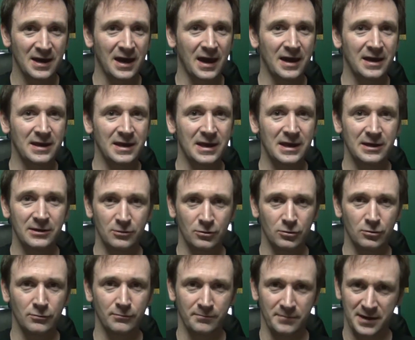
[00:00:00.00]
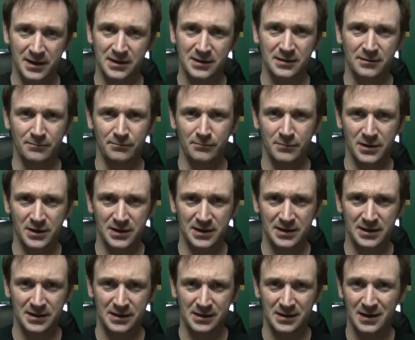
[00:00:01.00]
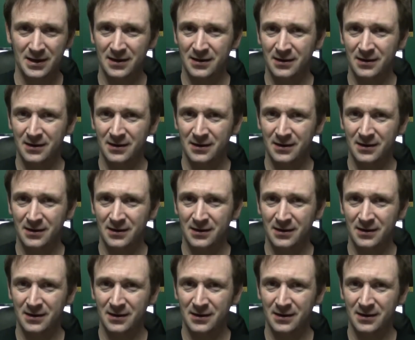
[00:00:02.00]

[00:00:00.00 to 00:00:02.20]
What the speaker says: and it'll make money.